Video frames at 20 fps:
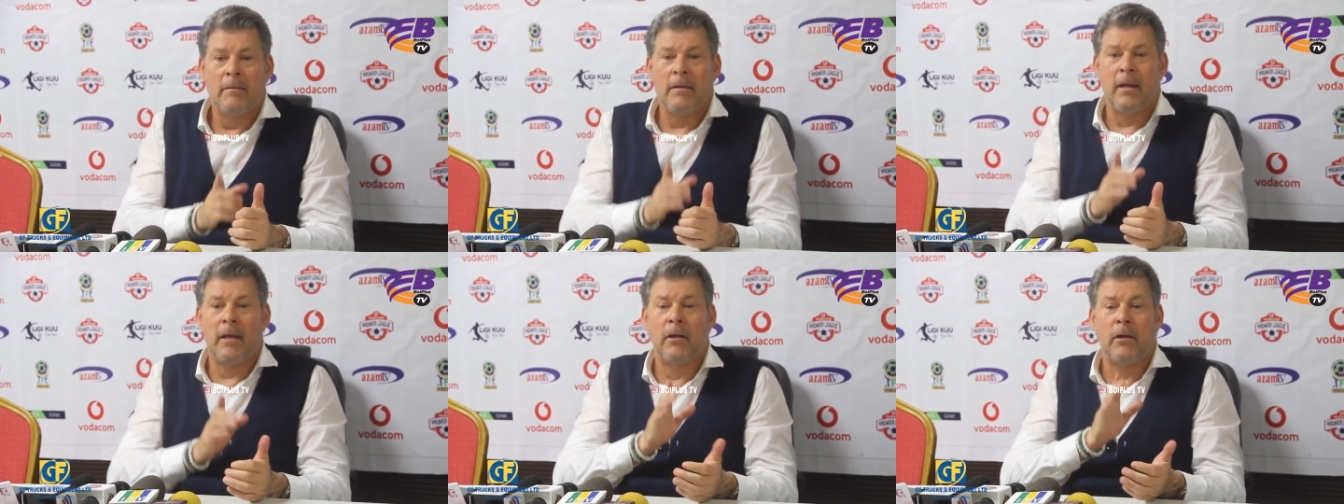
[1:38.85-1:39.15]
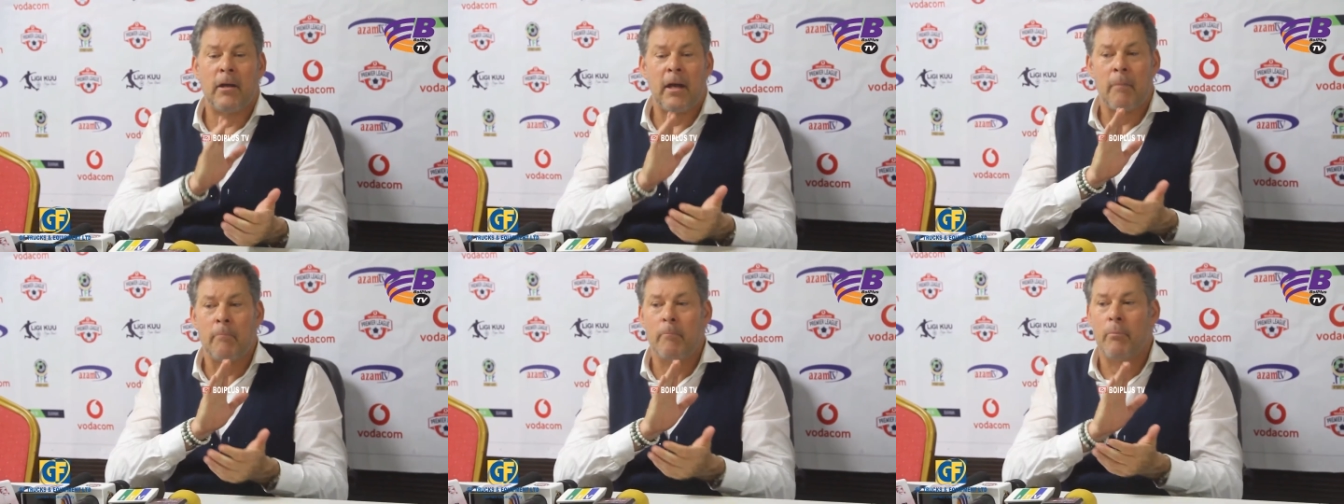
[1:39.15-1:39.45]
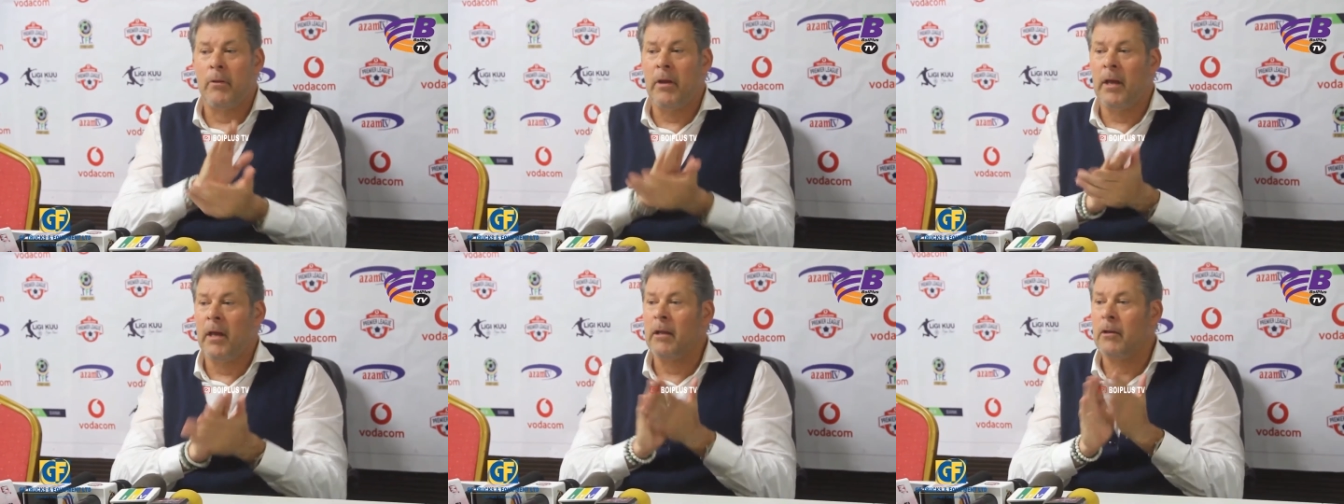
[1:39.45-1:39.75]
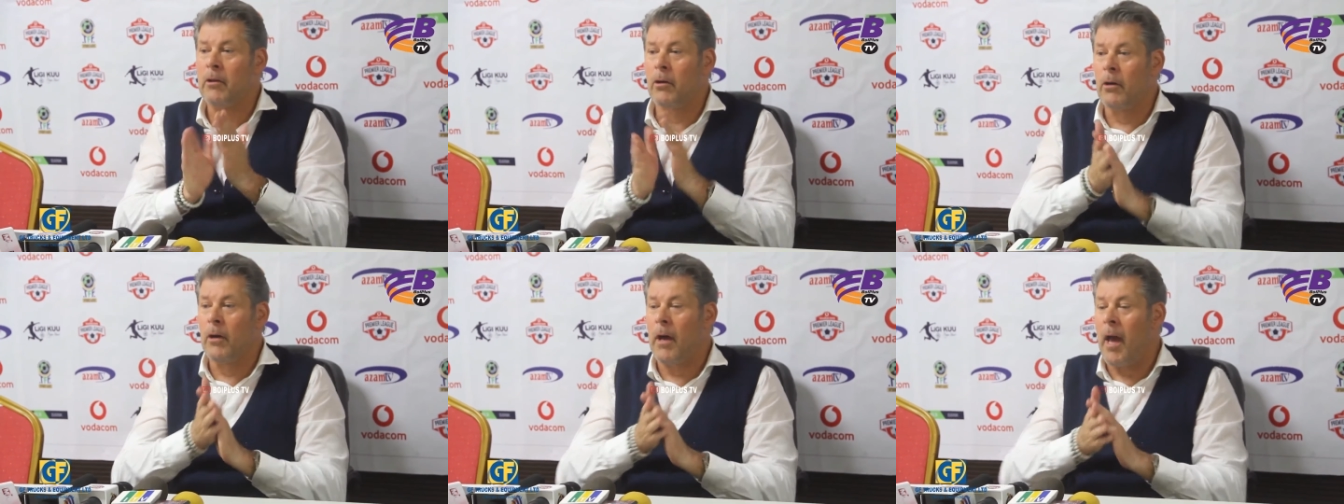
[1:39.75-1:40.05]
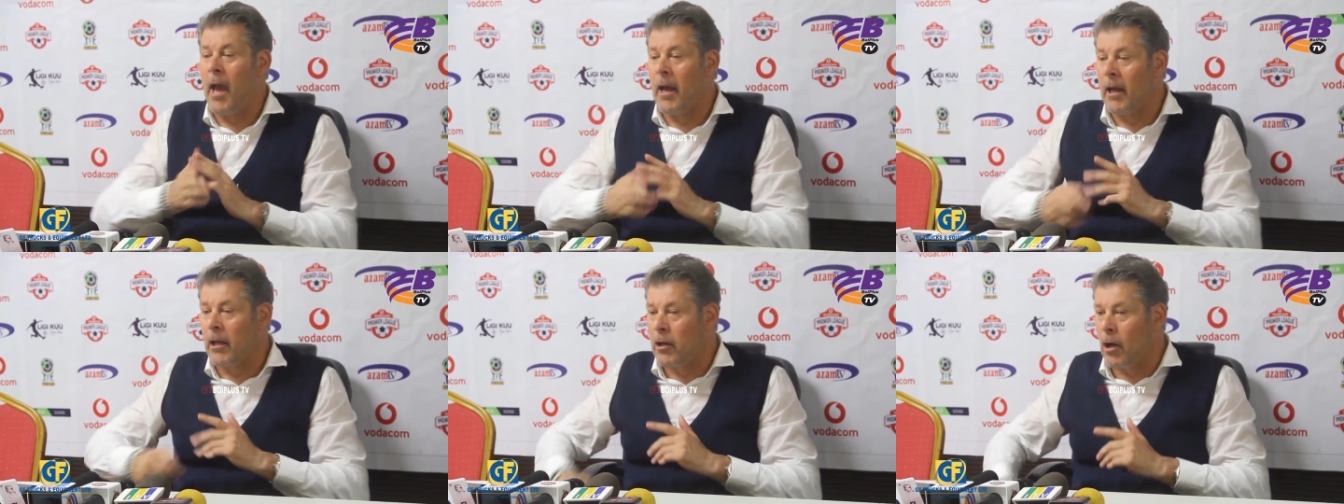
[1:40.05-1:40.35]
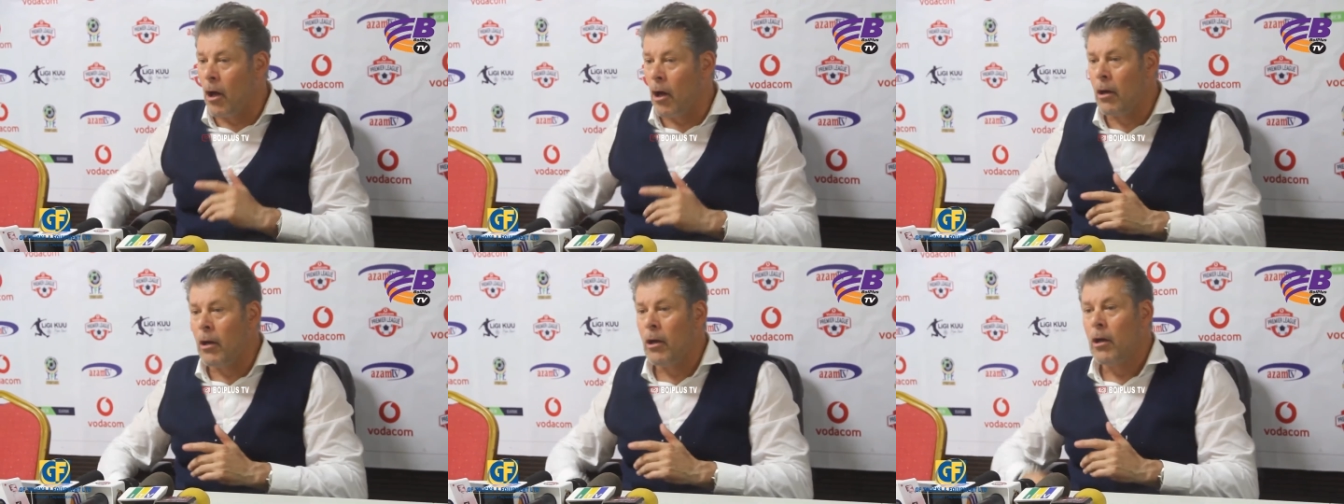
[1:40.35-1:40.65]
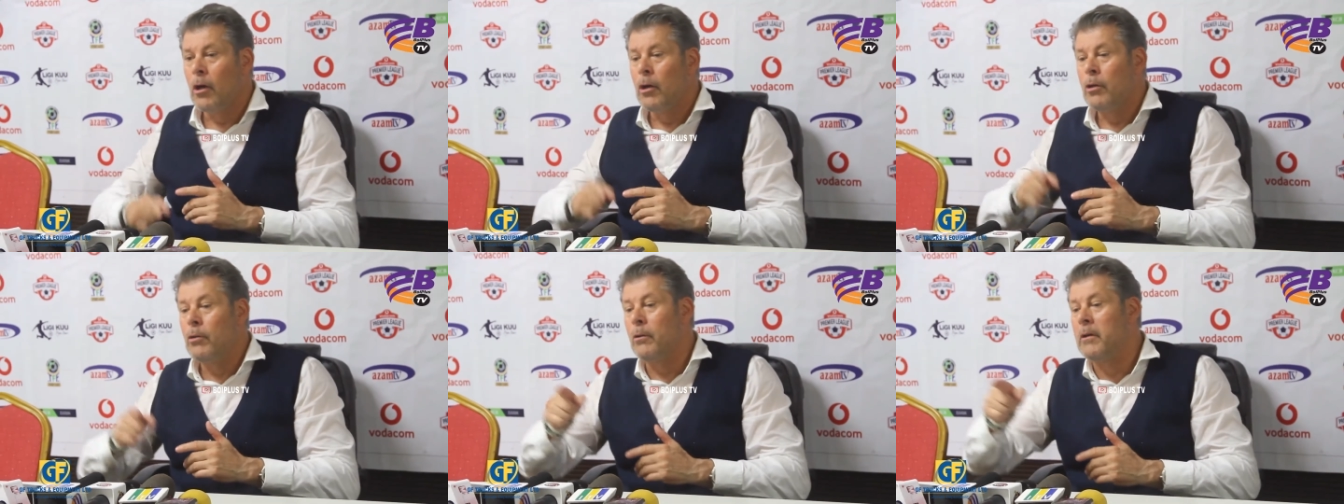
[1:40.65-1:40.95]
they can bring the ankle,
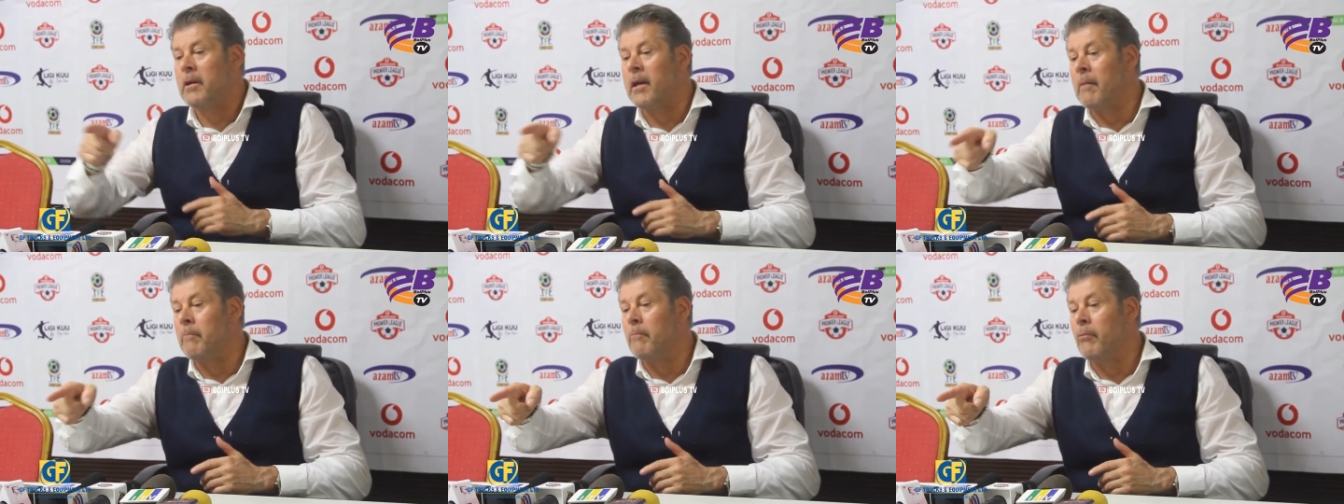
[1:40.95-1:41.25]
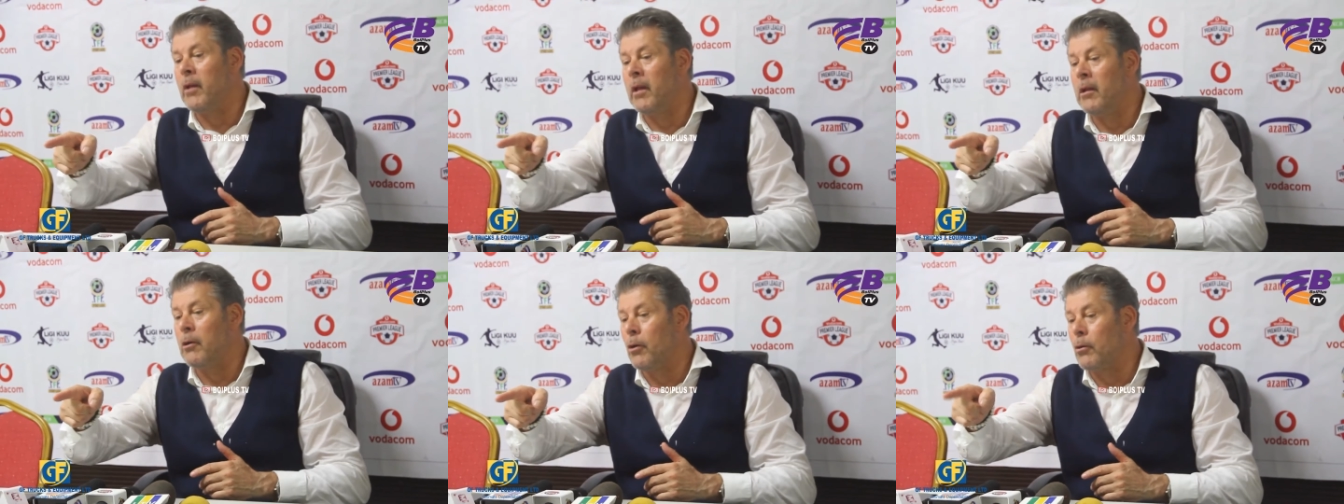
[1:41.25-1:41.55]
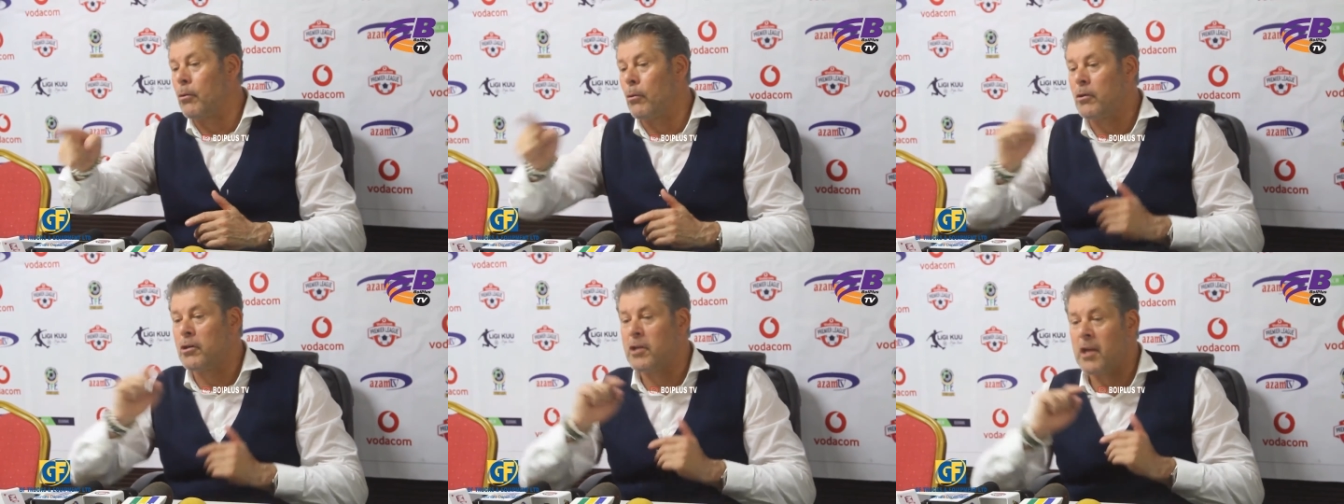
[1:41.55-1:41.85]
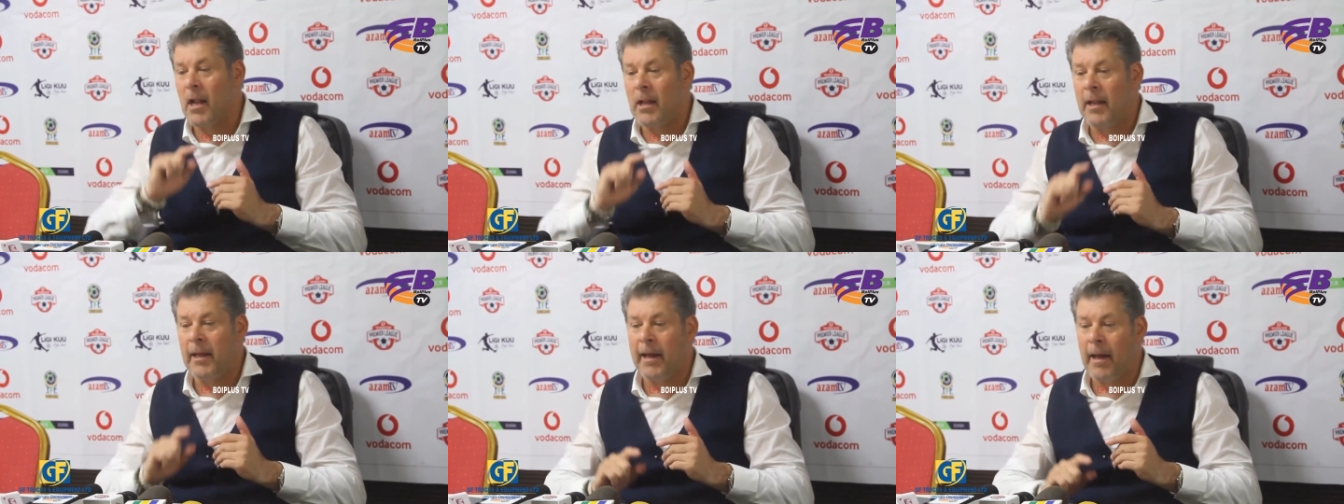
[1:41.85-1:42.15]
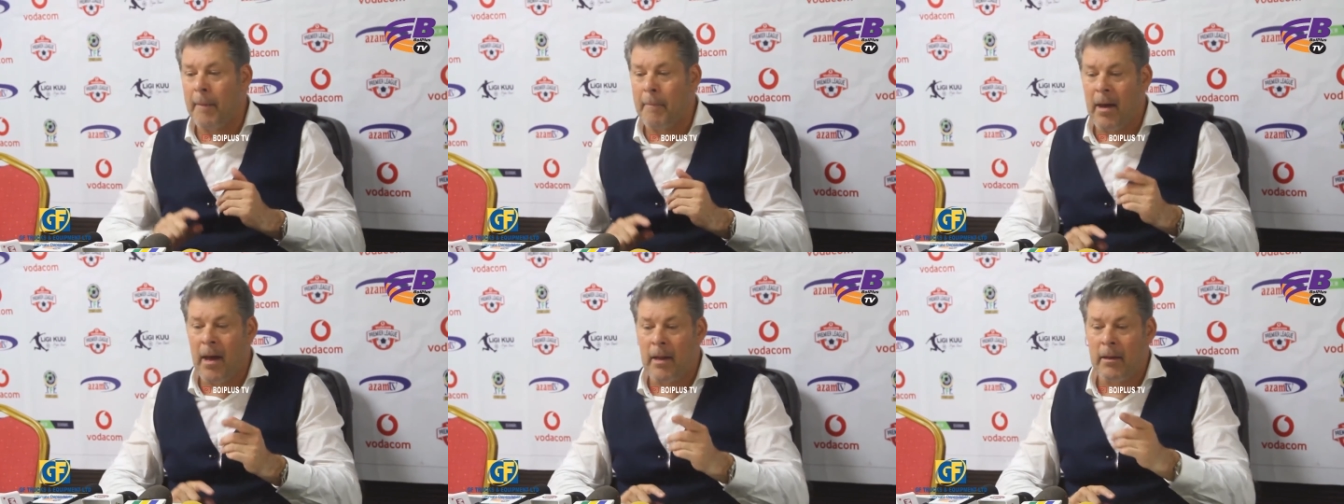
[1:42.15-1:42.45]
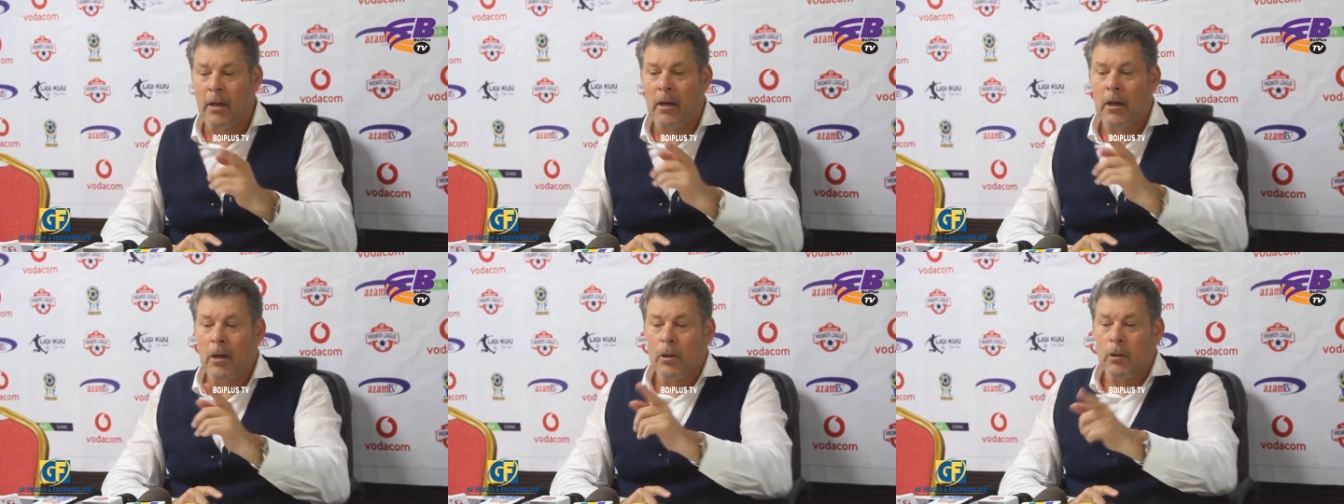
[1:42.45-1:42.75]
you can bring the cruciate ligament,